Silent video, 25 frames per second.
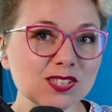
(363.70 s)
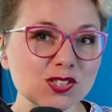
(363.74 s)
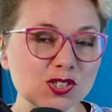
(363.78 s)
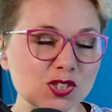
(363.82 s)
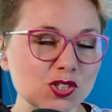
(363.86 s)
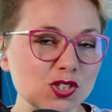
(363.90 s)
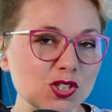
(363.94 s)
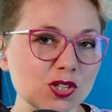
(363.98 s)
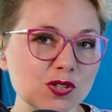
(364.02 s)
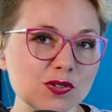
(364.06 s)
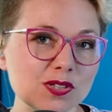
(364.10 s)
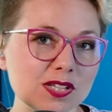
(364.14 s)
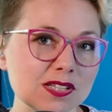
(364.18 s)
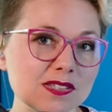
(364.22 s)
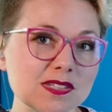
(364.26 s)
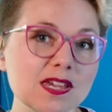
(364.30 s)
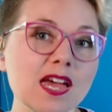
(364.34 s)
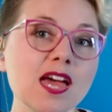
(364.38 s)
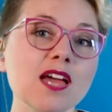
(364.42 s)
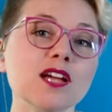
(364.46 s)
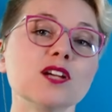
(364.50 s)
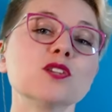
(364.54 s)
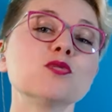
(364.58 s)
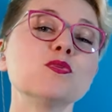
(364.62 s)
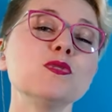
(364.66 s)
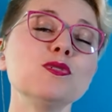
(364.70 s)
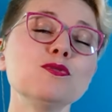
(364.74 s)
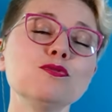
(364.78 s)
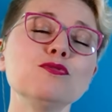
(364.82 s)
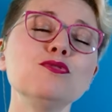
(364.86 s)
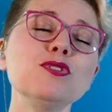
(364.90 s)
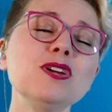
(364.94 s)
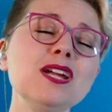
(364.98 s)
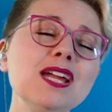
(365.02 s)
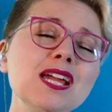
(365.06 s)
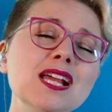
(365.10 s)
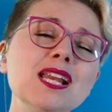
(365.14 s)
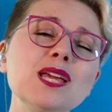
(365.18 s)
students, because we
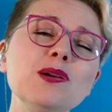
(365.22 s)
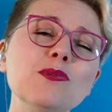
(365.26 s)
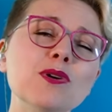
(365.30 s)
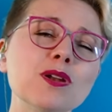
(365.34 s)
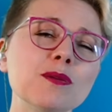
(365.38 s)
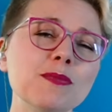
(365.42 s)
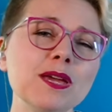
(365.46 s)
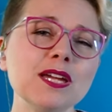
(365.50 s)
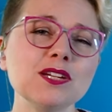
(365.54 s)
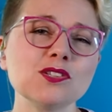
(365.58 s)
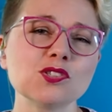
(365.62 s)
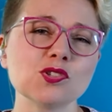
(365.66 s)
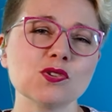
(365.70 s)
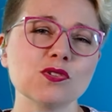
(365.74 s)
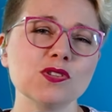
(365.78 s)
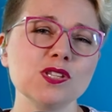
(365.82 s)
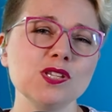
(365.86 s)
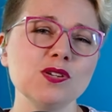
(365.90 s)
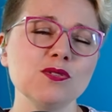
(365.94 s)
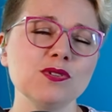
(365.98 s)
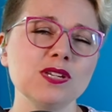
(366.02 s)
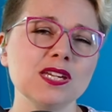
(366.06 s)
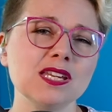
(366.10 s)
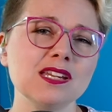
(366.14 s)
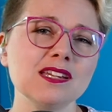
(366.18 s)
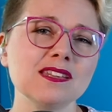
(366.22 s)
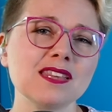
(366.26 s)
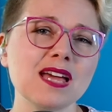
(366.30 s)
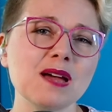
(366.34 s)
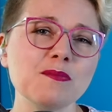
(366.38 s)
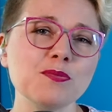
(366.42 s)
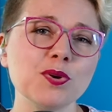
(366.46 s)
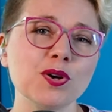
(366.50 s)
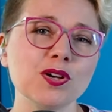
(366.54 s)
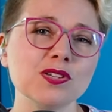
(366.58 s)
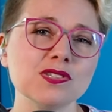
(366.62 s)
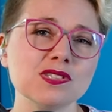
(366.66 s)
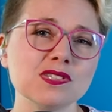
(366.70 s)
really want to make sure that you're getting that
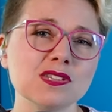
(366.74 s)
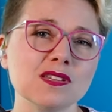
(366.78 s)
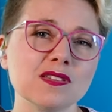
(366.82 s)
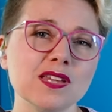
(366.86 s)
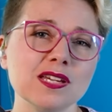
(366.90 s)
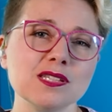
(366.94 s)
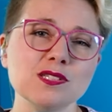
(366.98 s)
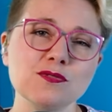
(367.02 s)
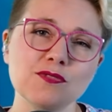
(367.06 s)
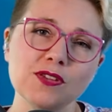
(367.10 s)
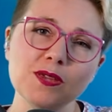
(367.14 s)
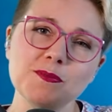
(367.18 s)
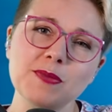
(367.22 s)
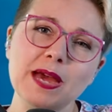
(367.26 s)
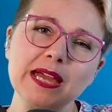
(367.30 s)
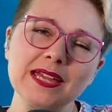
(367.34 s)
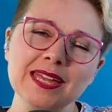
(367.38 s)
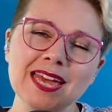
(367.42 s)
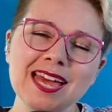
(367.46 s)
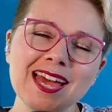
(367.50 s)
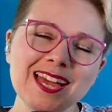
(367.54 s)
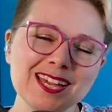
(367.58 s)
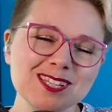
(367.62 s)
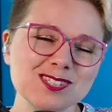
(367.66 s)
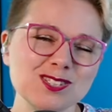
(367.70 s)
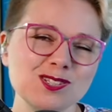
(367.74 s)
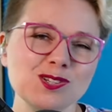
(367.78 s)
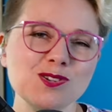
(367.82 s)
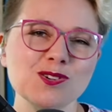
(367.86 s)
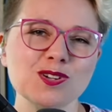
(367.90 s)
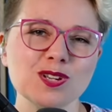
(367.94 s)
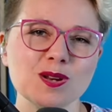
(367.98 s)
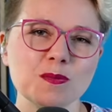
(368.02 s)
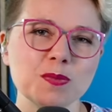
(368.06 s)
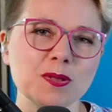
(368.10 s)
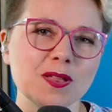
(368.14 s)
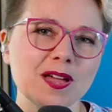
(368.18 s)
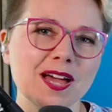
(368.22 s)
personalized feedback. So you
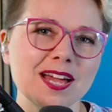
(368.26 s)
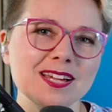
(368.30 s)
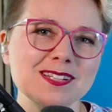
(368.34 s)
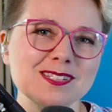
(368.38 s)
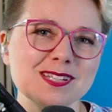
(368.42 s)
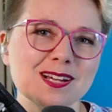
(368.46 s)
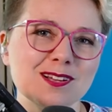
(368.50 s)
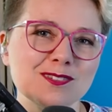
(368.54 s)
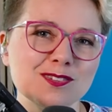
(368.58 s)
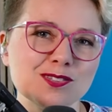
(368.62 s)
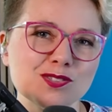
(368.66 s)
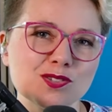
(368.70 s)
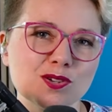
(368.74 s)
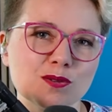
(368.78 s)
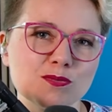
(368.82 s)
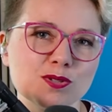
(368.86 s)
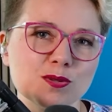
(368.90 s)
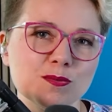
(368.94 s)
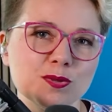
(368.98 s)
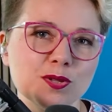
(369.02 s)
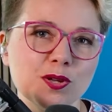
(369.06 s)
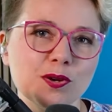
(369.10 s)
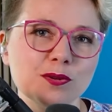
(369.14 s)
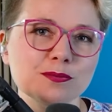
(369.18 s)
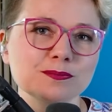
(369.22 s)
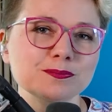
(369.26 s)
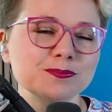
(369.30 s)
can apply down in the description below.